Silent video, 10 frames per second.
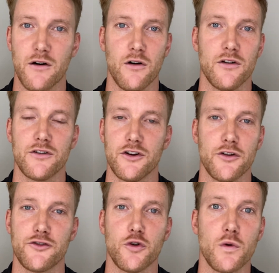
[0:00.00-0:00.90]
on you know
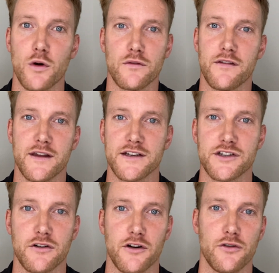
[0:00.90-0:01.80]
doing all the things
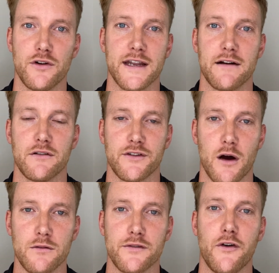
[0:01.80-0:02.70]
you have got to do to get
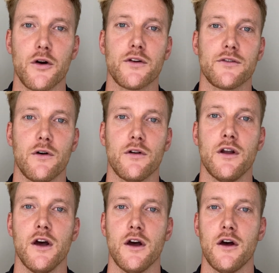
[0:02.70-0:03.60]
results. Focus on
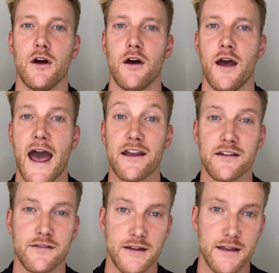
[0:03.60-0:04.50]
how you're
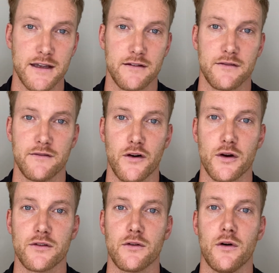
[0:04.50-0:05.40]
thinking.
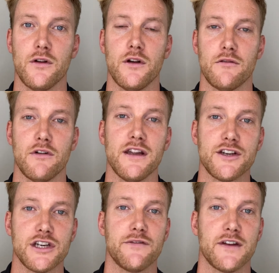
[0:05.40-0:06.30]
Focus on really
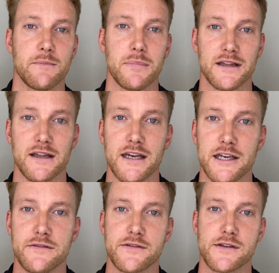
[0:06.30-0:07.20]
shifting
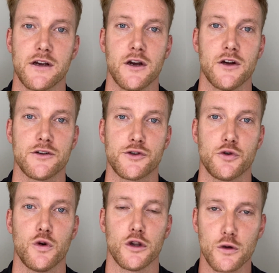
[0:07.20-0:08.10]
beliefs
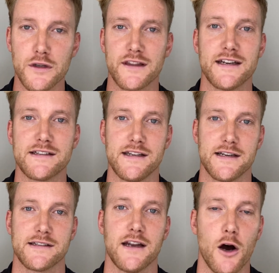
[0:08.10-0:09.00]
to look at these
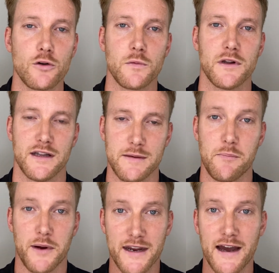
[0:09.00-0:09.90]
things and ultimately
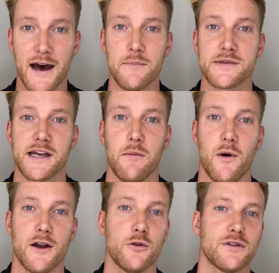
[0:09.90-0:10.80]
become
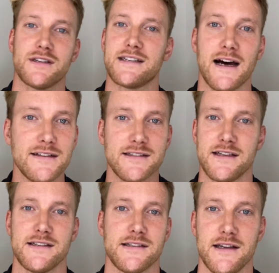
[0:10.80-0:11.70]
someone who just does
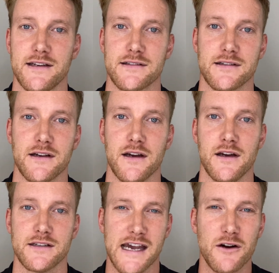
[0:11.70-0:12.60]
these things.
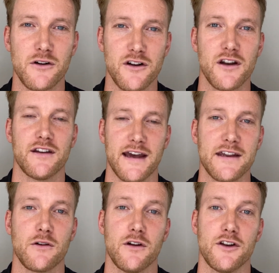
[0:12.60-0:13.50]
Take on
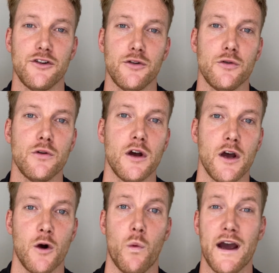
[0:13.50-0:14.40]
taking on a new
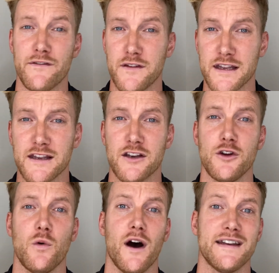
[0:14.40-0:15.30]
way of thinking, a
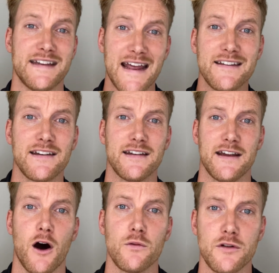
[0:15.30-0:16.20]
new identity
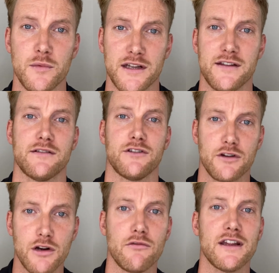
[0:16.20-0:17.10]
ultimately that you
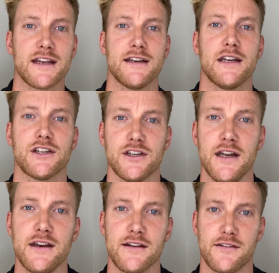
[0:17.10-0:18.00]
can really condition
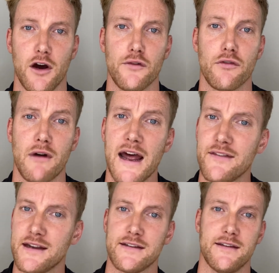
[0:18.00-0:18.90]
into yourself around
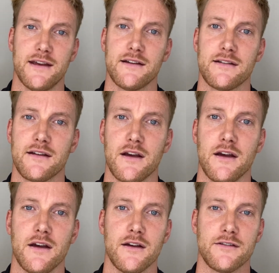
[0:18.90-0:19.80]
these things
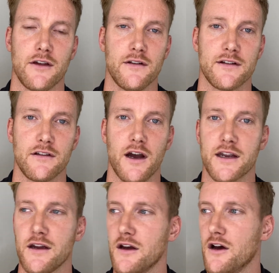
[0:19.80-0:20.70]
so that it's
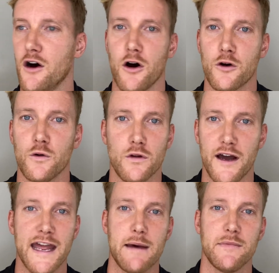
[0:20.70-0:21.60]
like, oh cool,
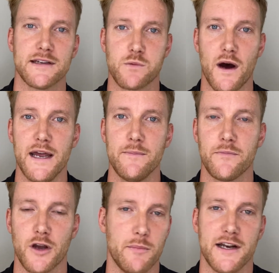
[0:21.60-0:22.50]
I am this weight.
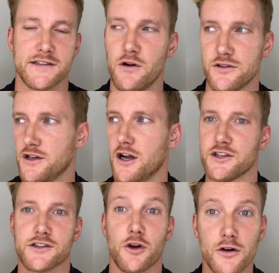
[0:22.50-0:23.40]
I mean, it's not that I
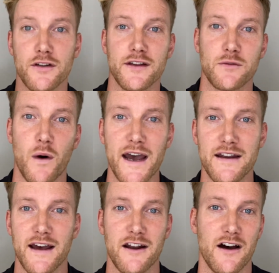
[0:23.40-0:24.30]
just got to this weight
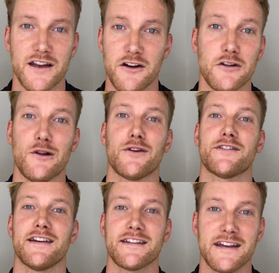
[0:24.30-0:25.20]
and I, you know, lost
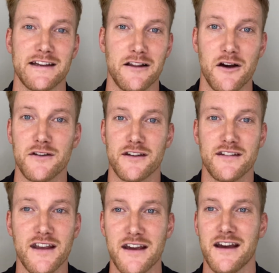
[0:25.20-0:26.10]
these kilos
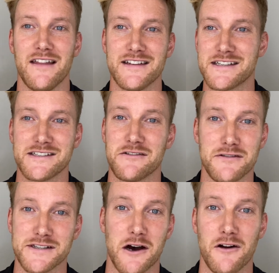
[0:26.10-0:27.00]
and, and this is the
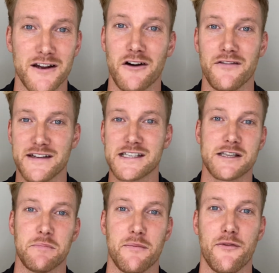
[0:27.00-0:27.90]
result I got and this is
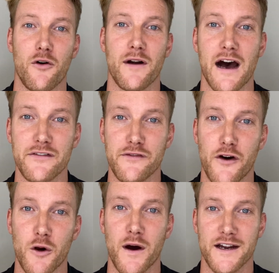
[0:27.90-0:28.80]
the before and after
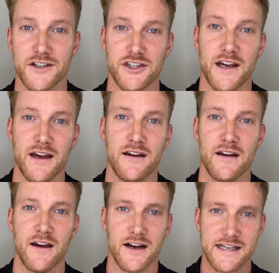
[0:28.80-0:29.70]
photo I can share.
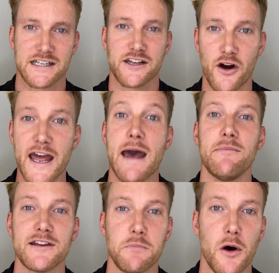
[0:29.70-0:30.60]
It's actually I am
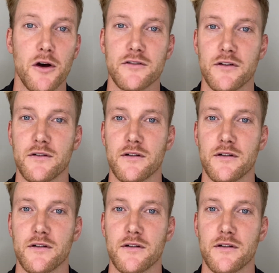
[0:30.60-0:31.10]
this person.